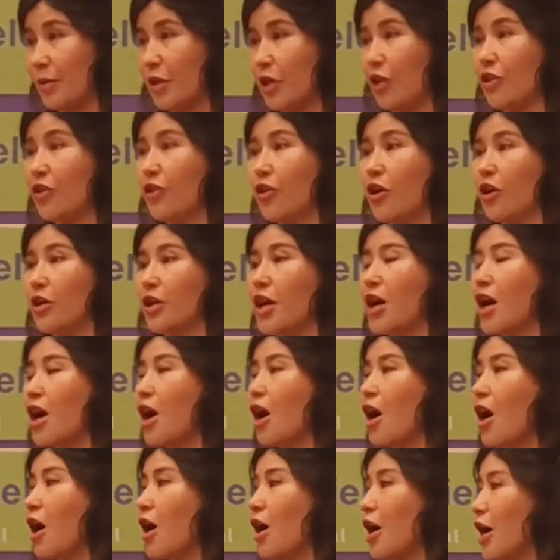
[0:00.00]
And I thought,
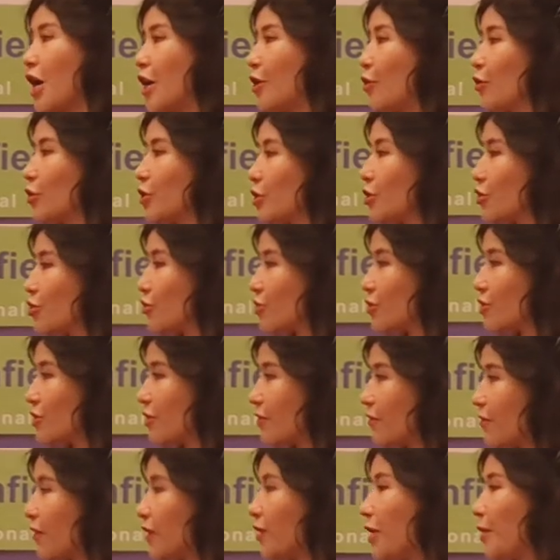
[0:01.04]
in order to
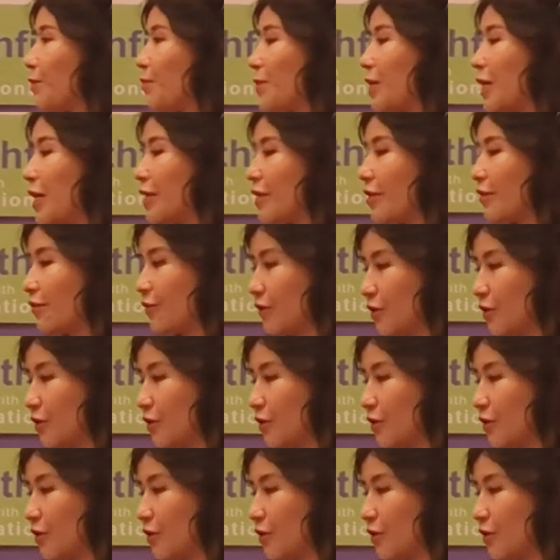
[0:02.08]
develop in the